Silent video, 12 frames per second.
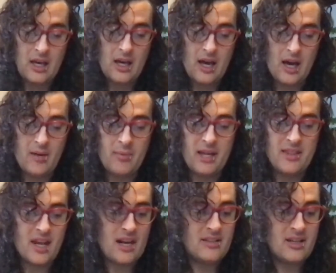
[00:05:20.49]
and
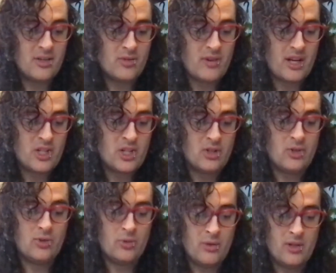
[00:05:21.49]
then I take a direction
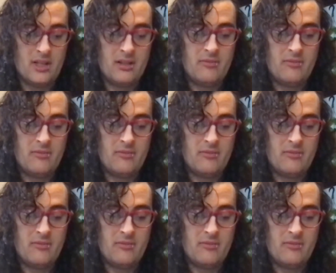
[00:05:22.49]
toward it.